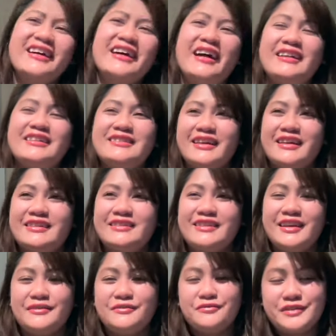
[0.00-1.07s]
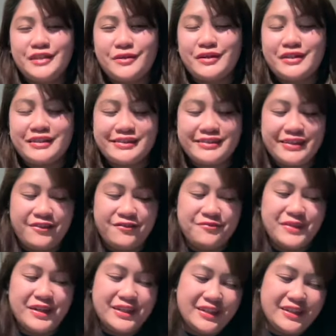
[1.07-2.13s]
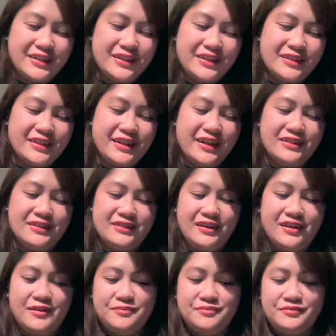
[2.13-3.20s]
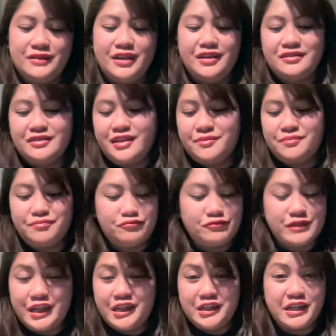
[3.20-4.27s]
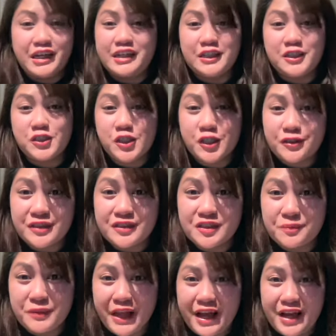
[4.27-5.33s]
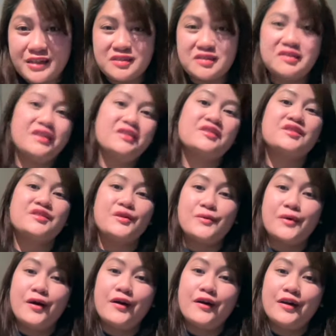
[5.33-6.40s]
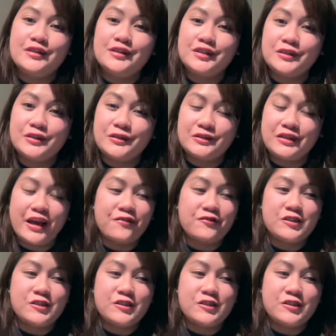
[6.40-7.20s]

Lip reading: and then they want to save money, and then they get insurance plans and so on, life